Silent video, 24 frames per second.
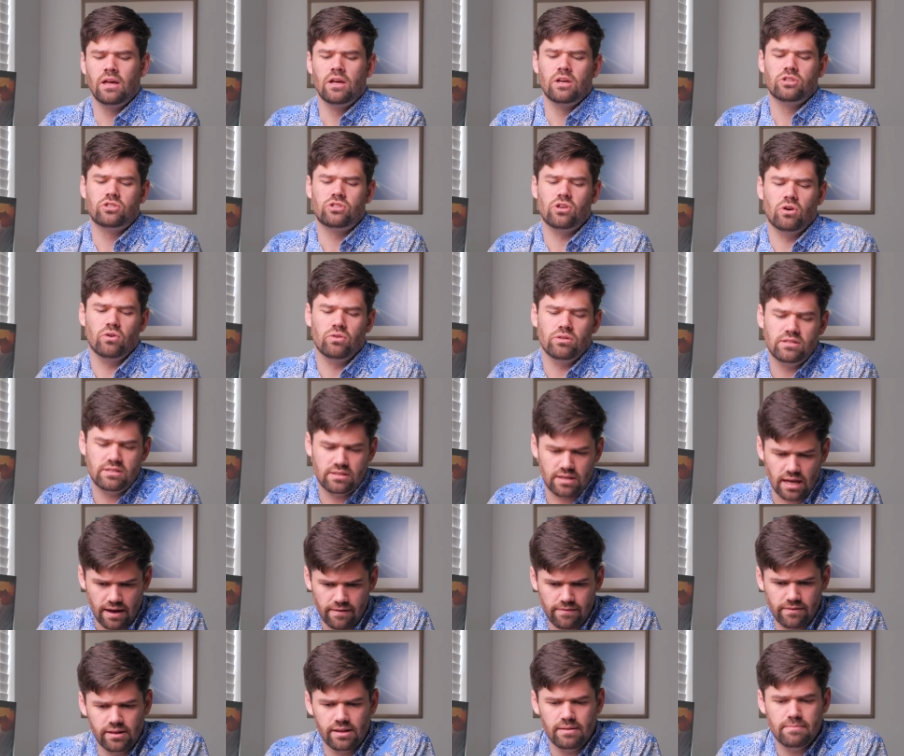So
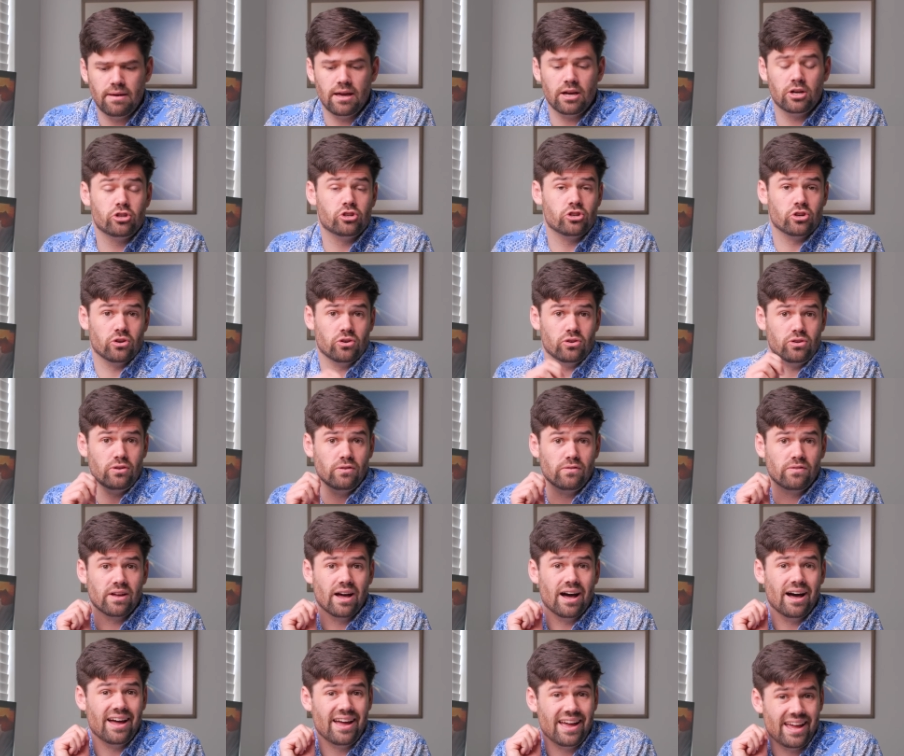definitely make sure you've
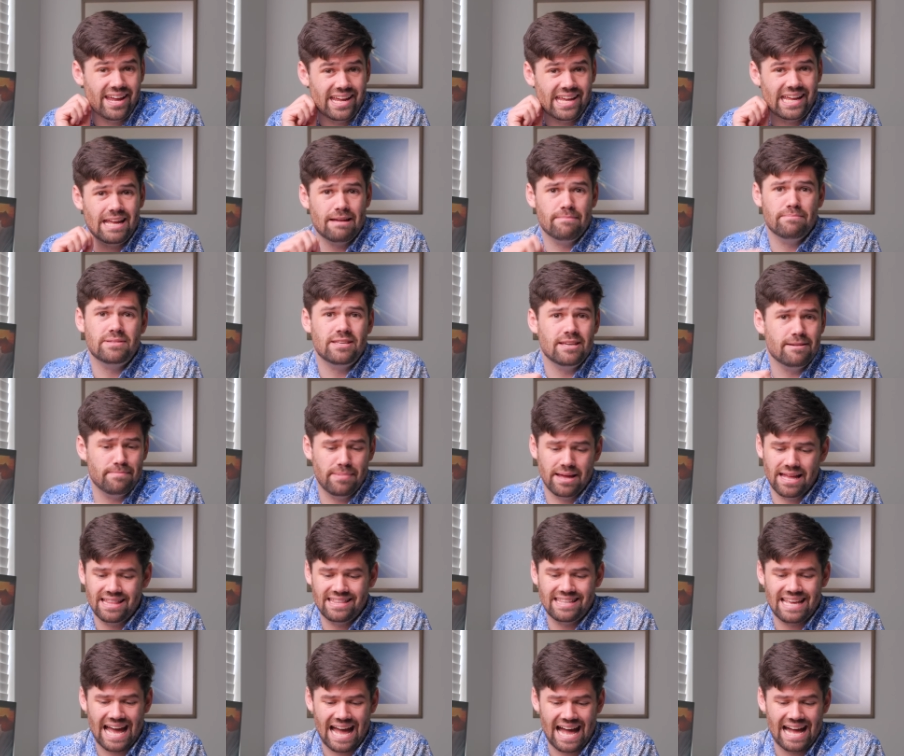got a empty
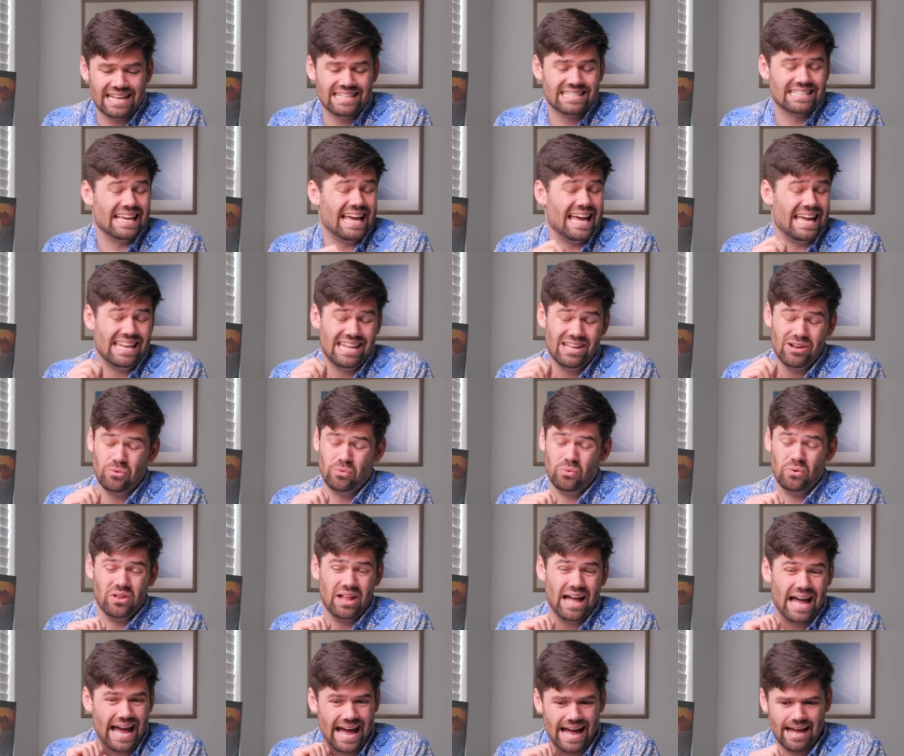bin task and it
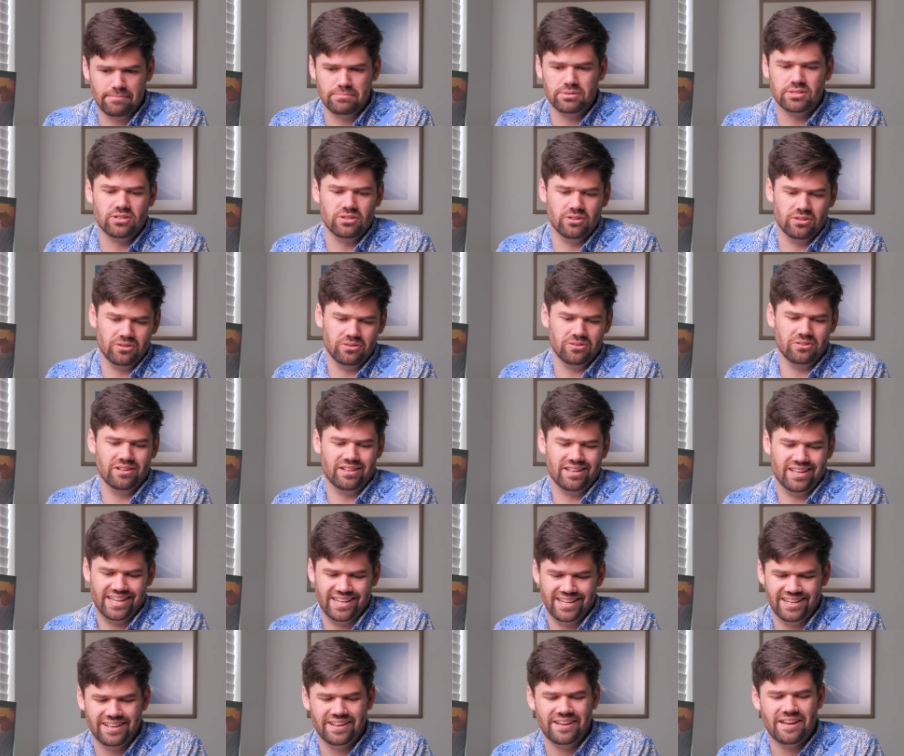will
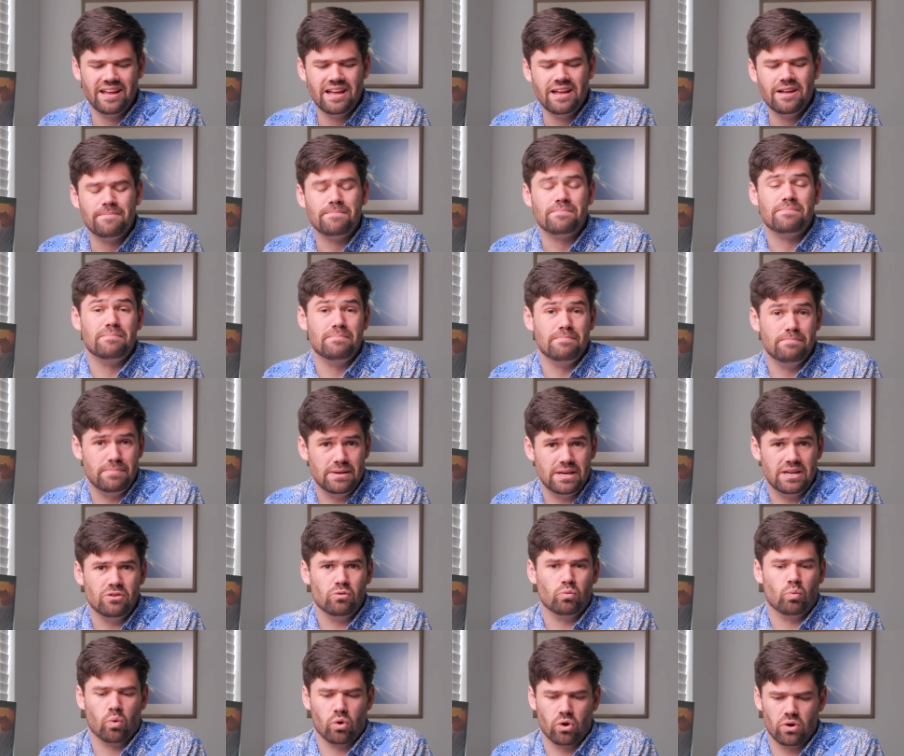absolutely be
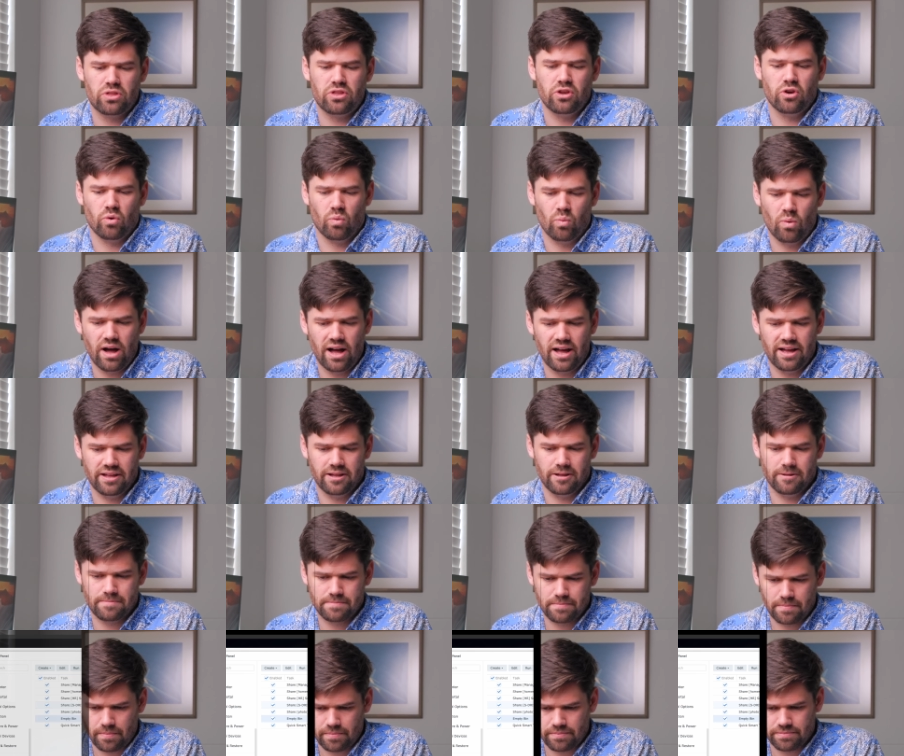worth your while.